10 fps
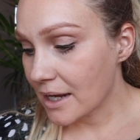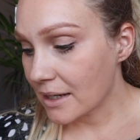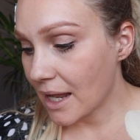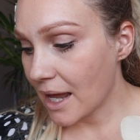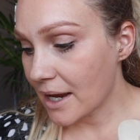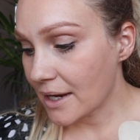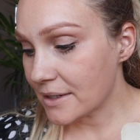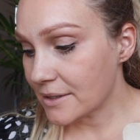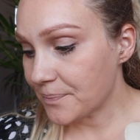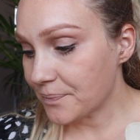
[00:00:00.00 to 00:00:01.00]

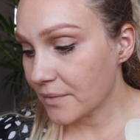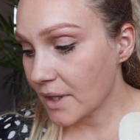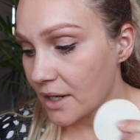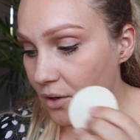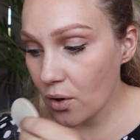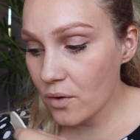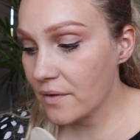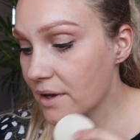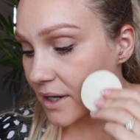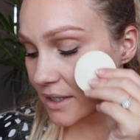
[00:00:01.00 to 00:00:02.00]
glide it
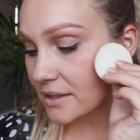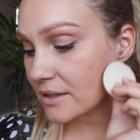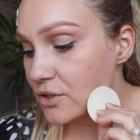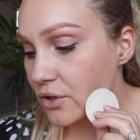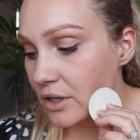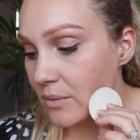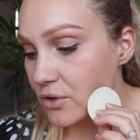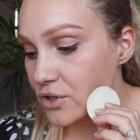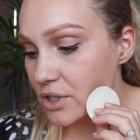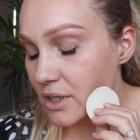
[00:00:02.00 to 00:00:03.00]
over in circular
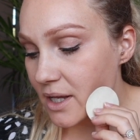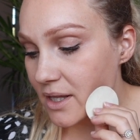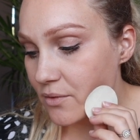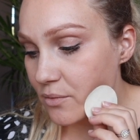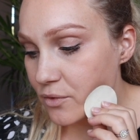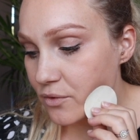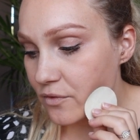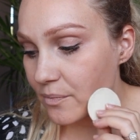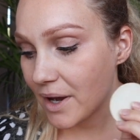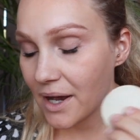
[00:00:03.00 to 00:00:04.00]
motion, and then
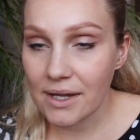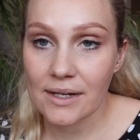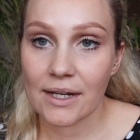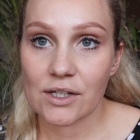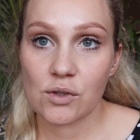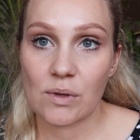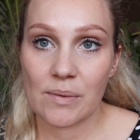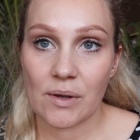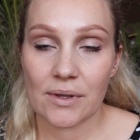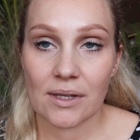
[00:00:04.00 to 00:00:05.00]
remove by like
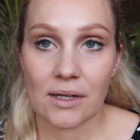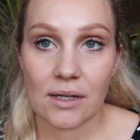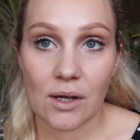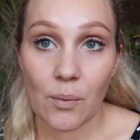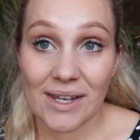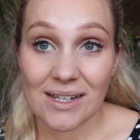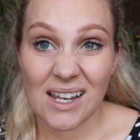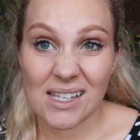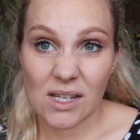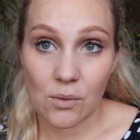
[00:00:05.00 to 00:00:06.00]
sweeping with a wet
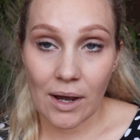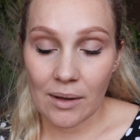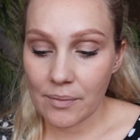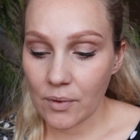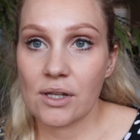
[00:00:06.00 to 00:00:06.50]
cleansing wipe.